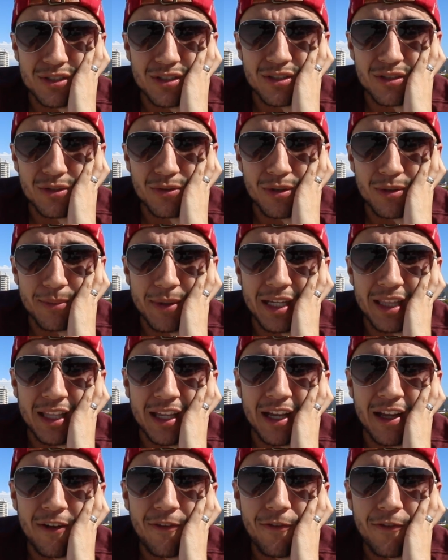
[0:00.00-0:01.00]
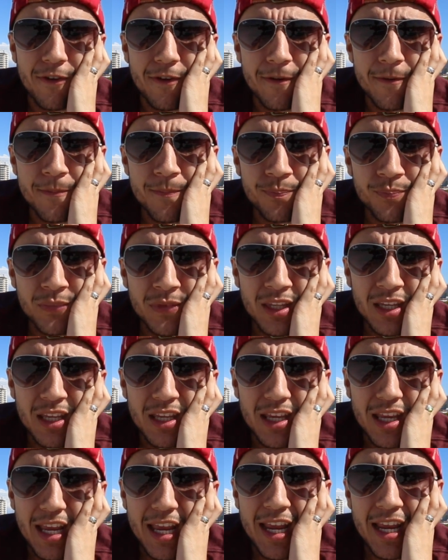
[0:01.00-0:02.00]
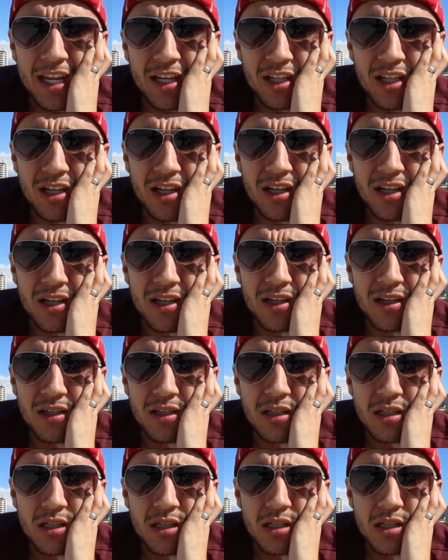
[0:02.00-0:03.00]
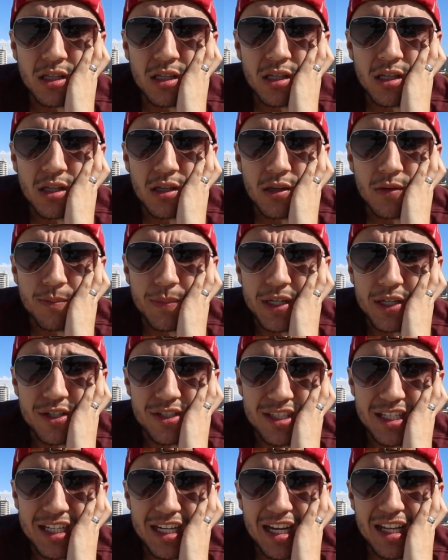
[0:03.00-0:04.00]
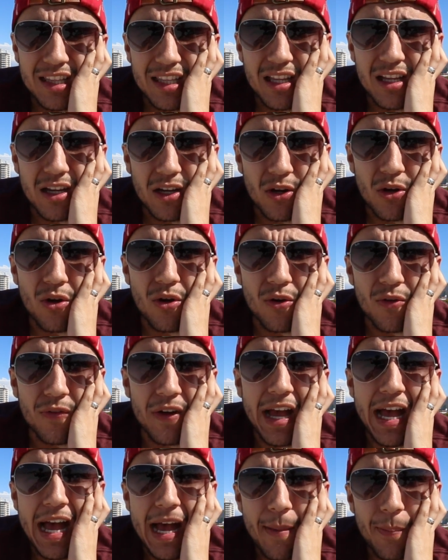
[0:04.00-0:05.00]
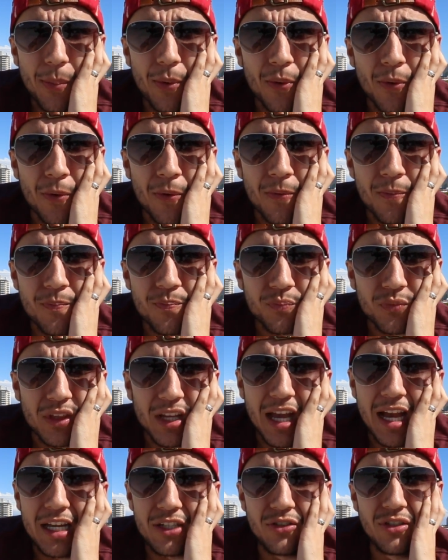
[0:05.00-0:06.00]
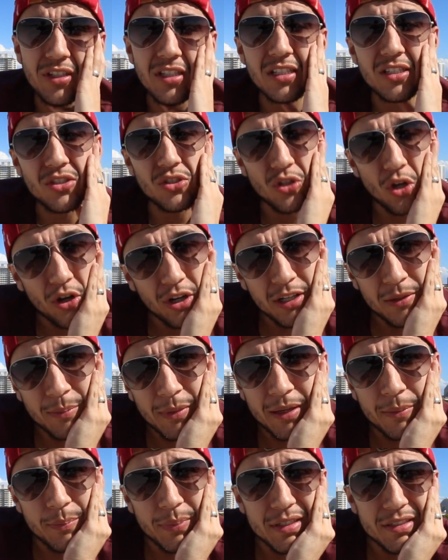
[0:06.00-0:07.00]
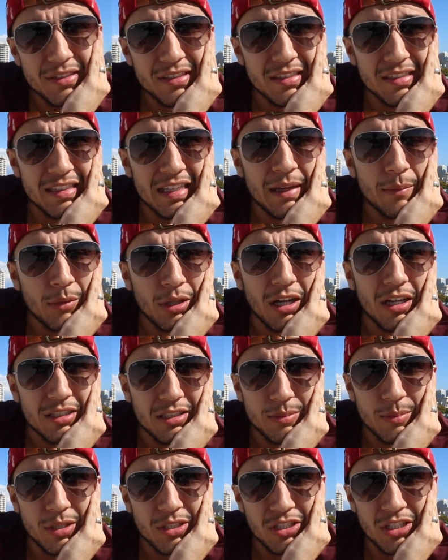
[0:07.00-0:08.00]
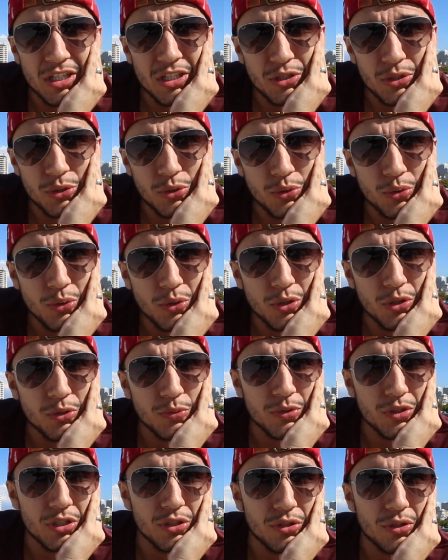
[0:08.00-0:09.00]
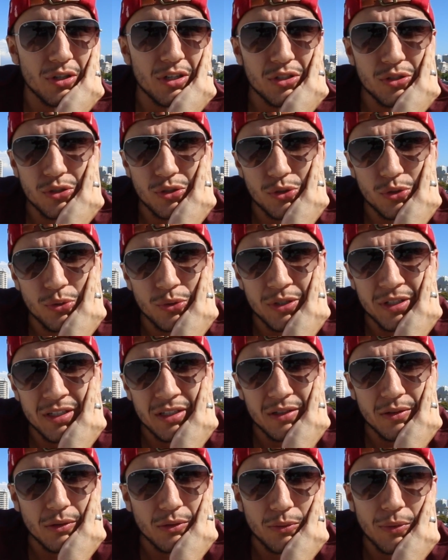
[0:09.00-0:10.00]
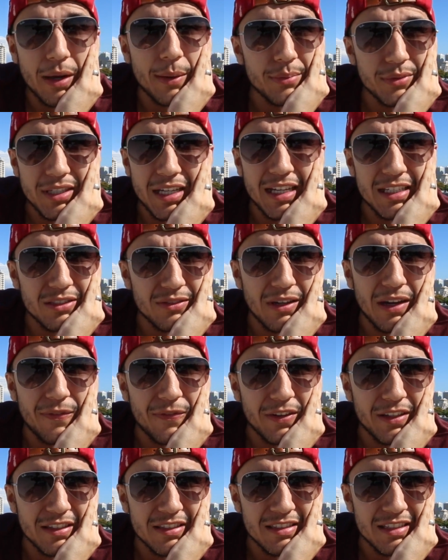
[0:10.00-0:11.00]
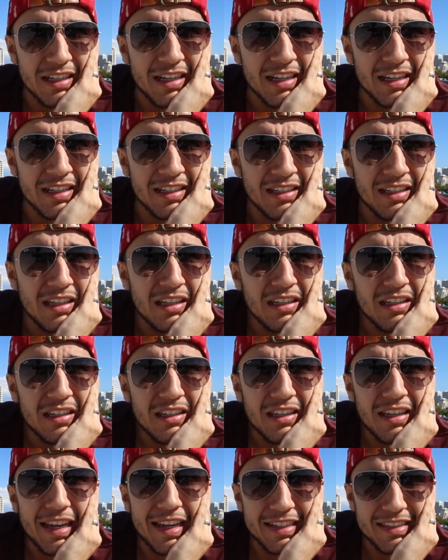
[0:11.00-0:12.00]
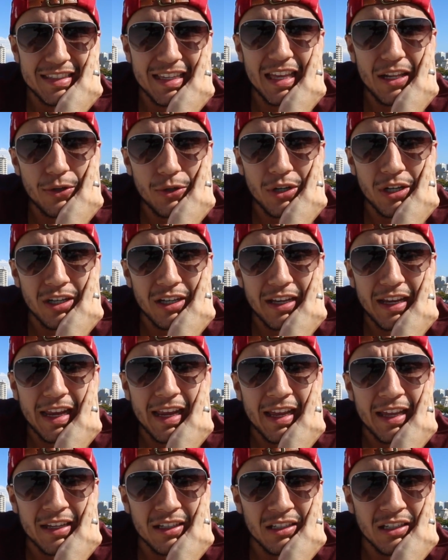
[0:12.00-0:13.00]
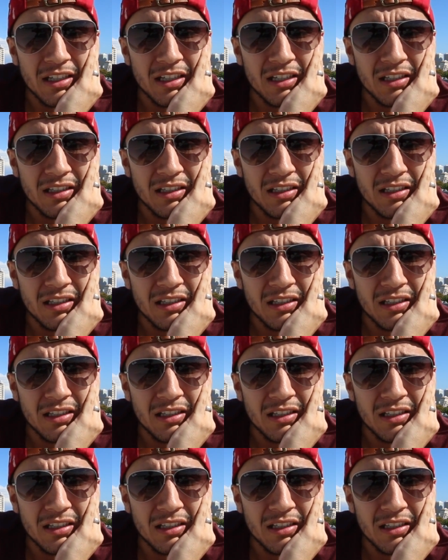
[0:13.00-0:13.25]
gonna do with my life. And because I got let go of Apple, I actually started my business named Lost Imagination Studios, which I started just doing websites, graphic design, etc. And